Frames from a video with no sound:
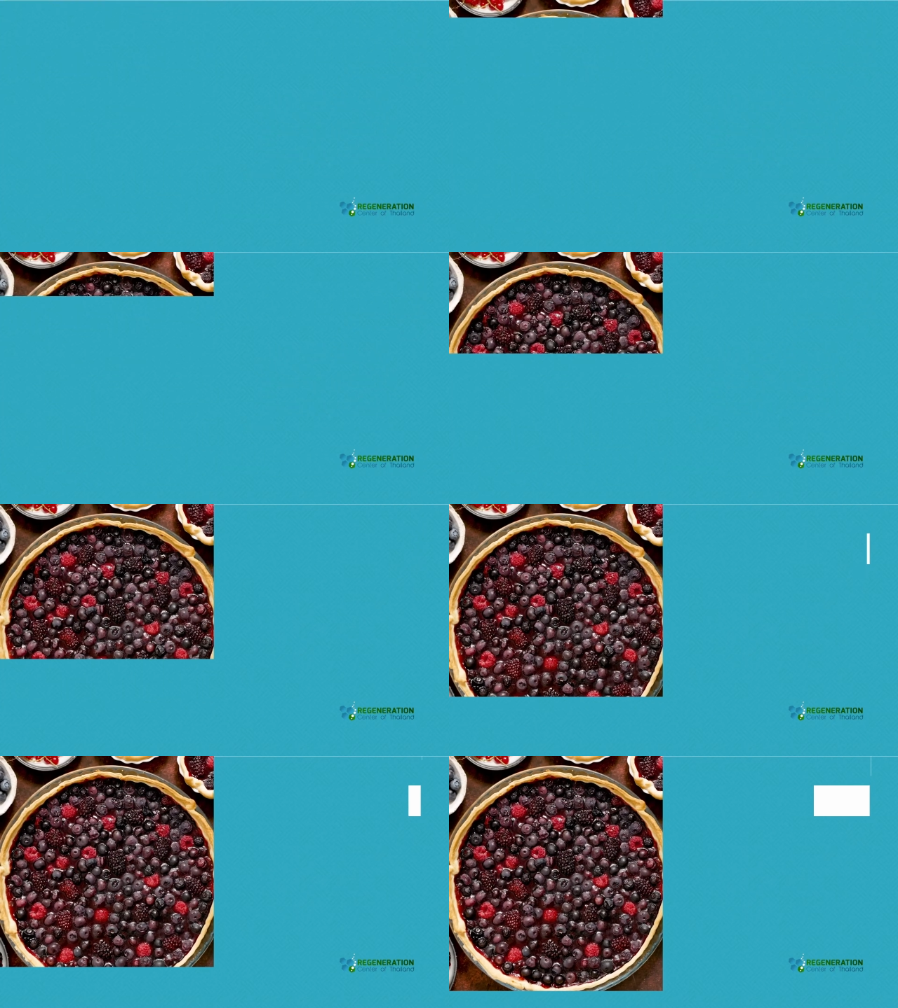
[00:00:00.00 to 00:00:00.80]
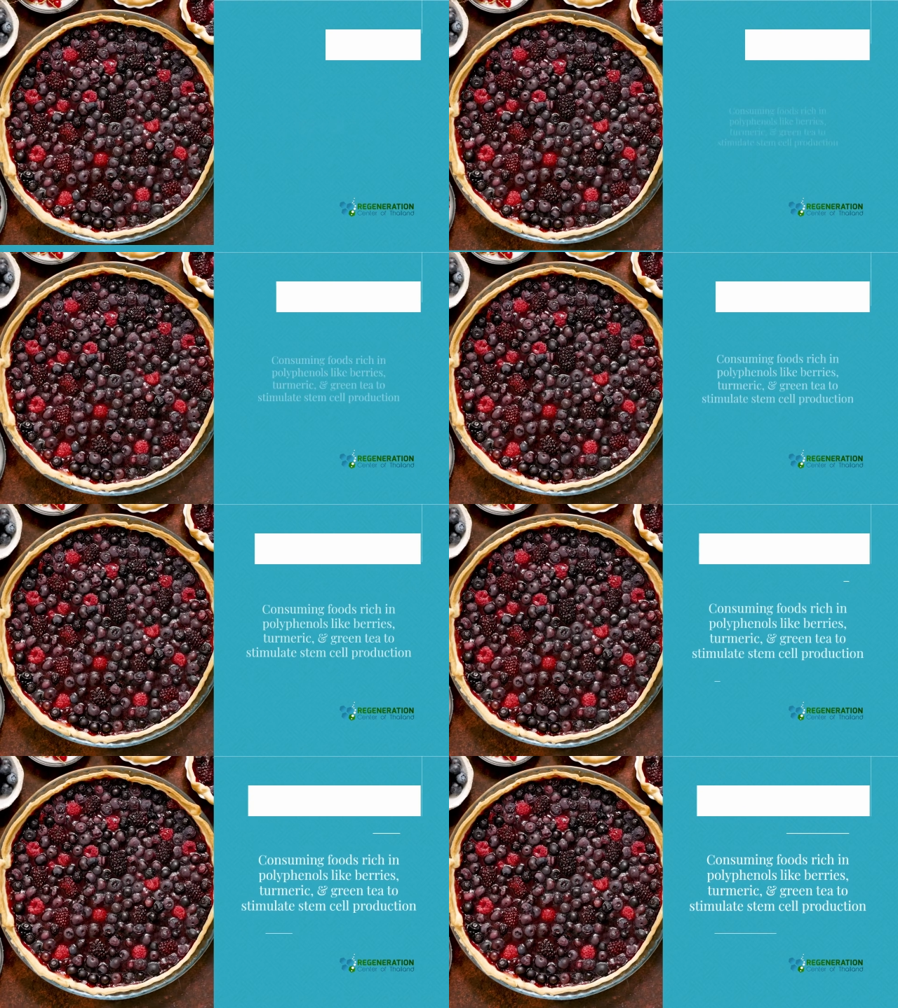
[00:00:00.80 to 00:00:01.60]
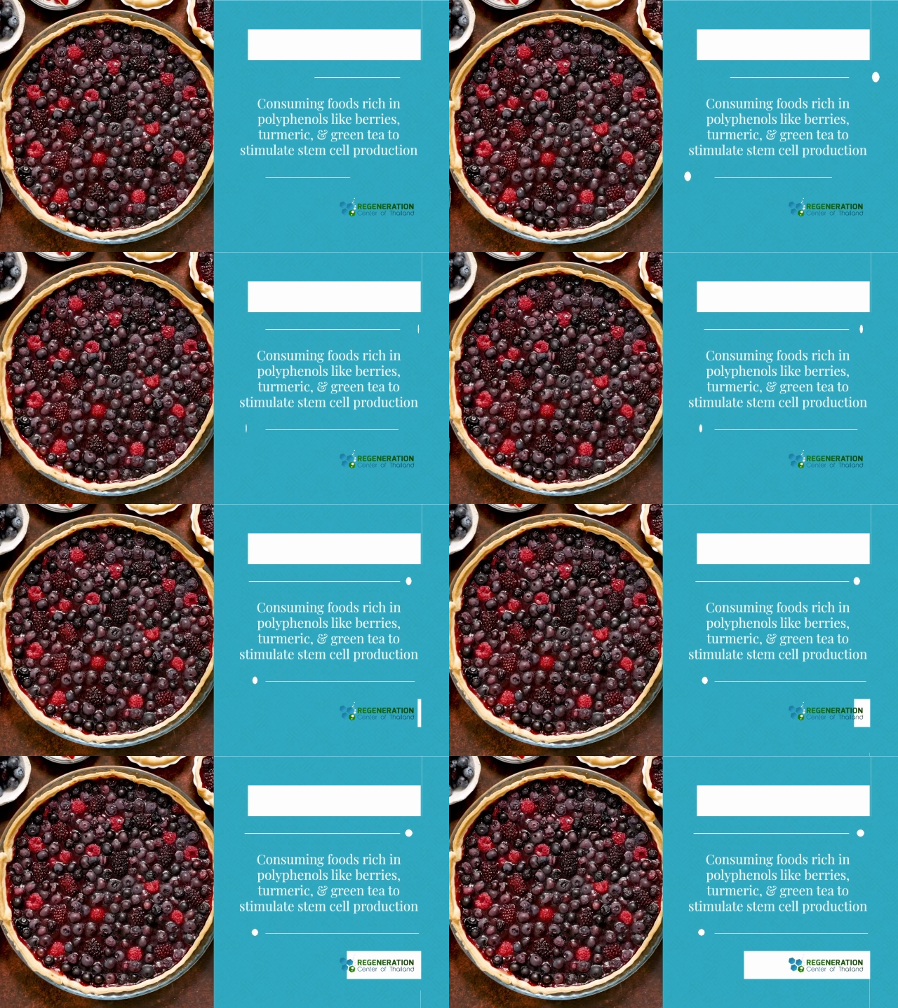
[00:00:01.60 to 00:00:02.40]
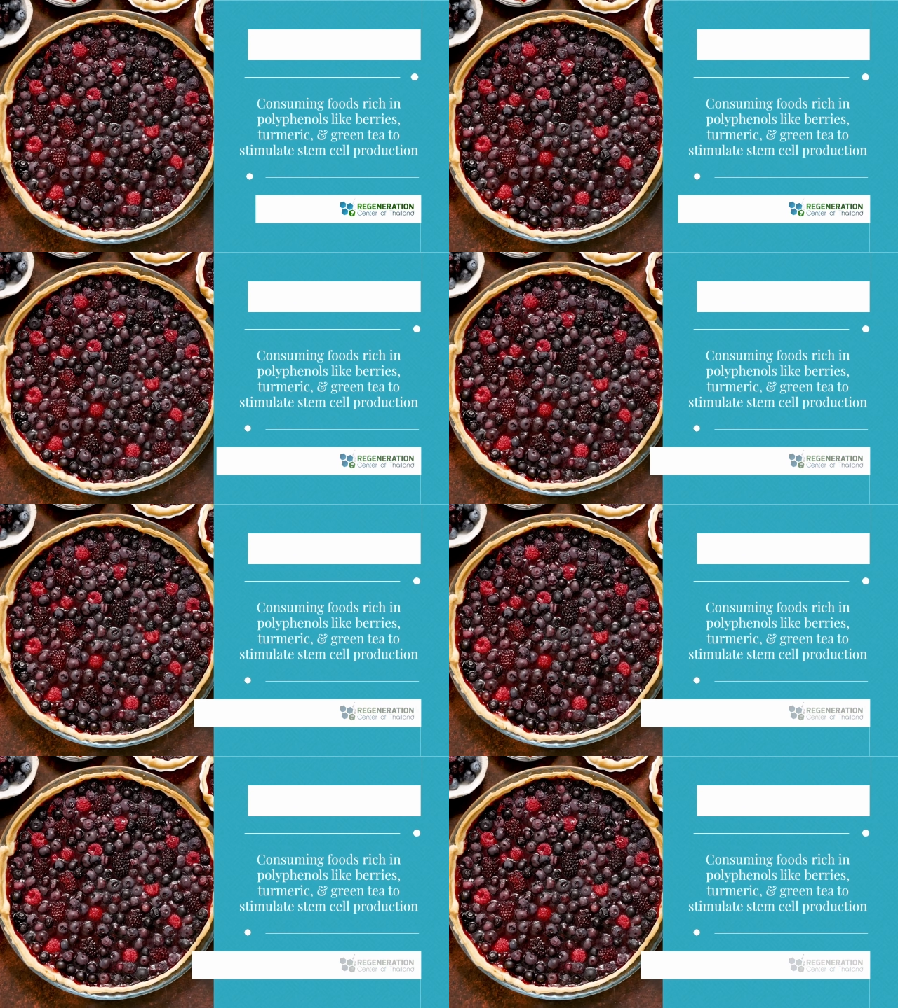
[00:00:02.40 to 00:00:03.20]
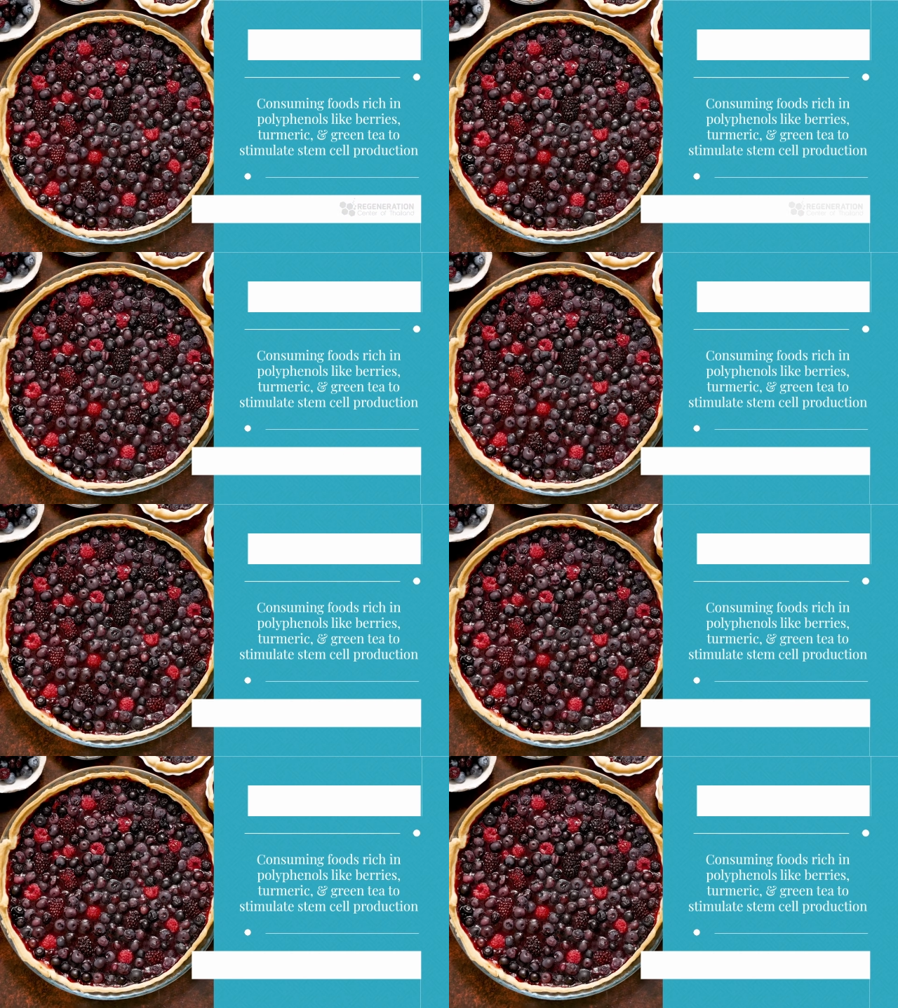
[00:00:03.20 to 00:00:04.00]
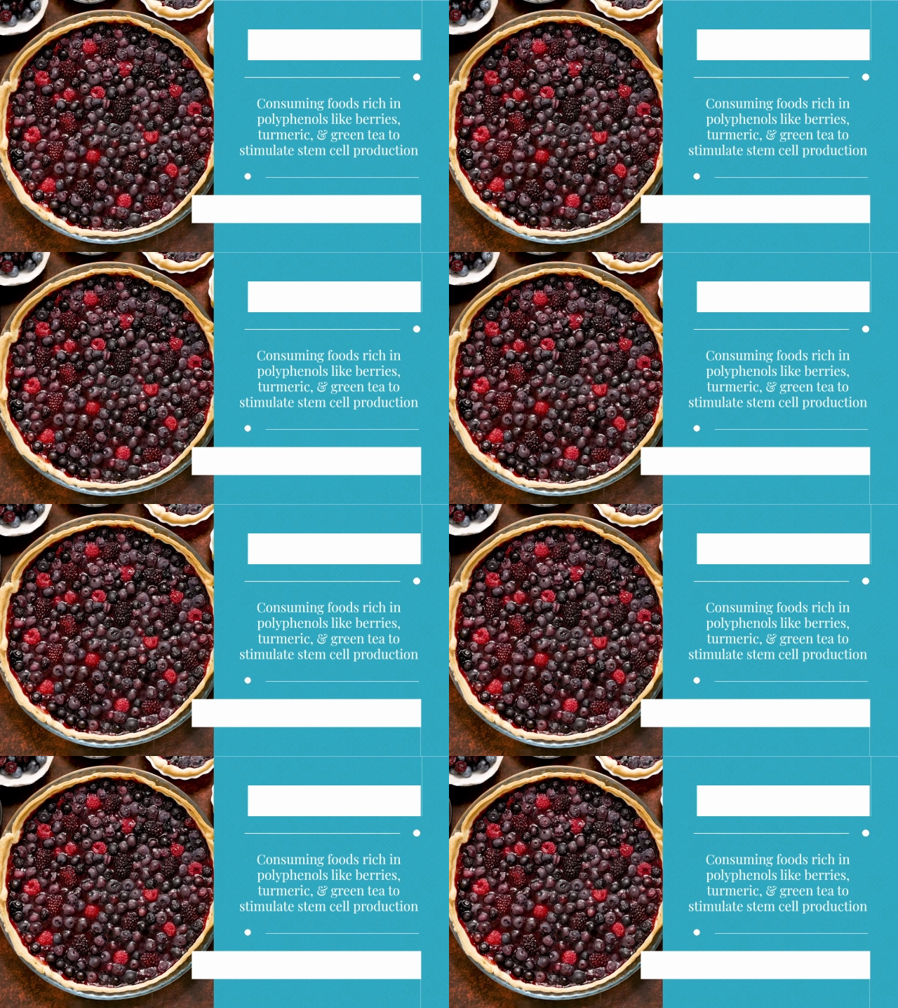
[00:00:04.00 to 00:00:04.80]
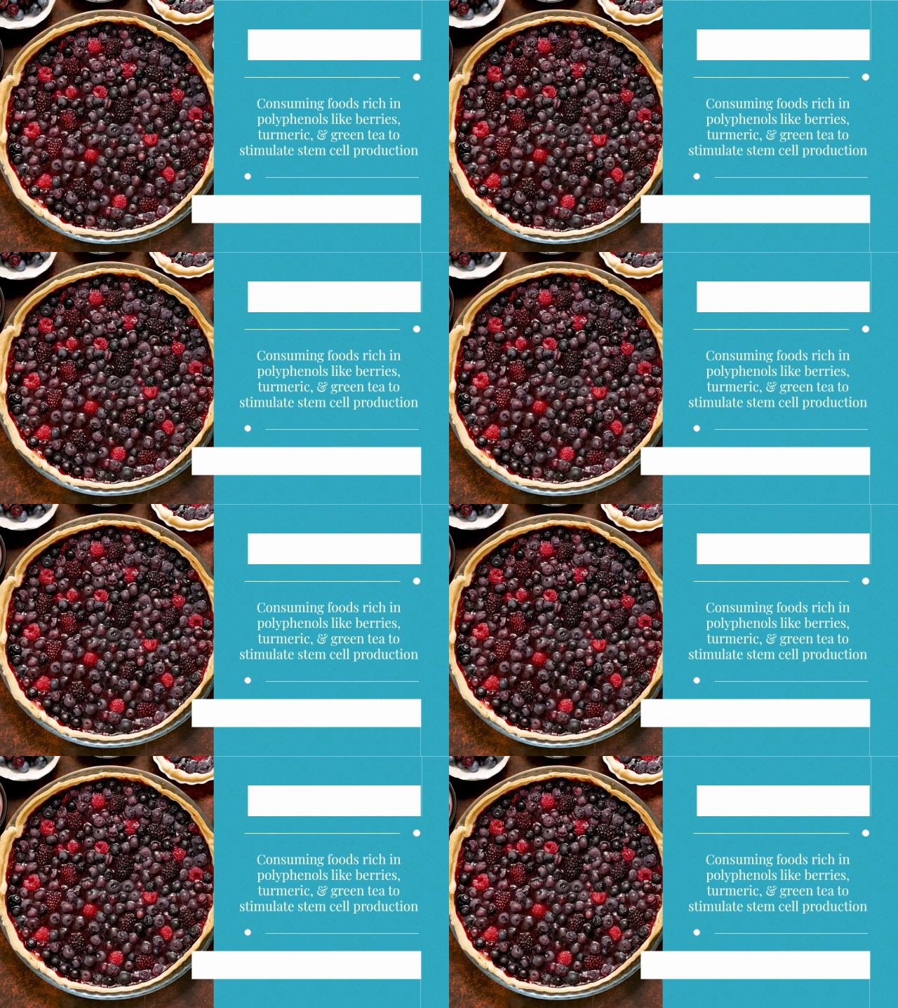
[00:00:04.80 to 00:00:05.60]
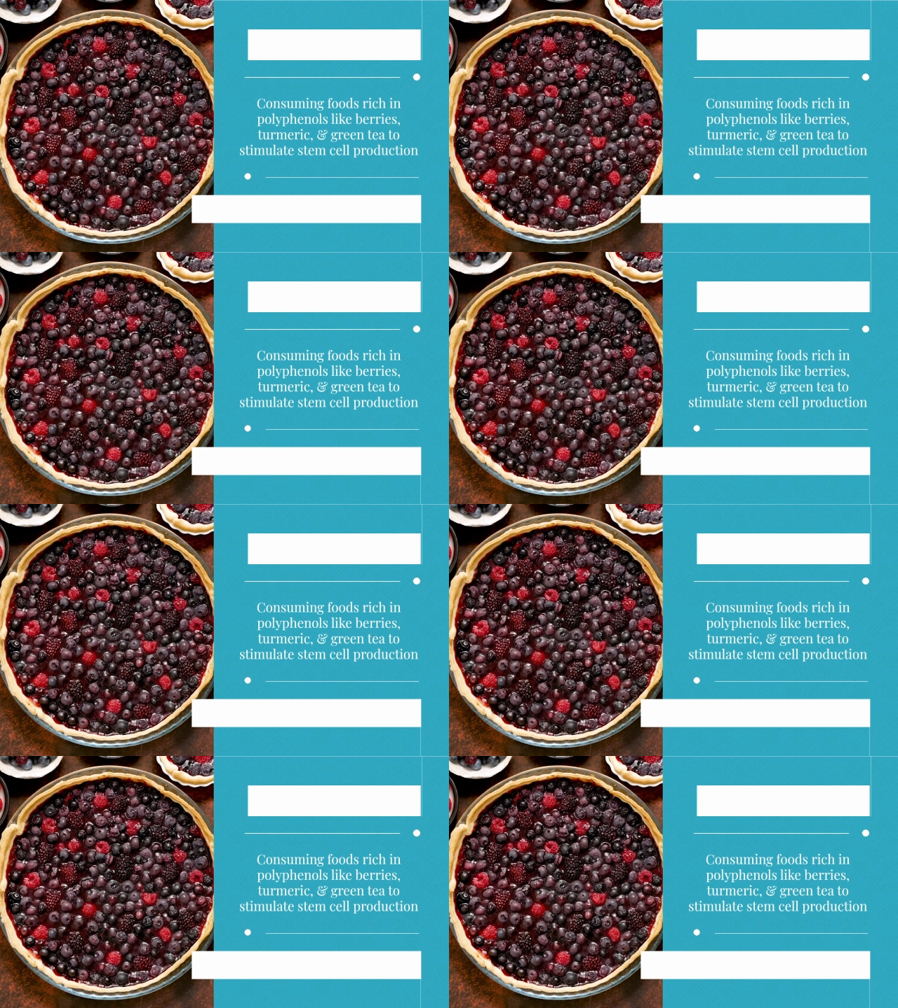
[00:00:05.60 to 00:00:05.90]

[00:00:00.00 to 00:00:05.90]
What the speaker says: [unreadable: no face in view]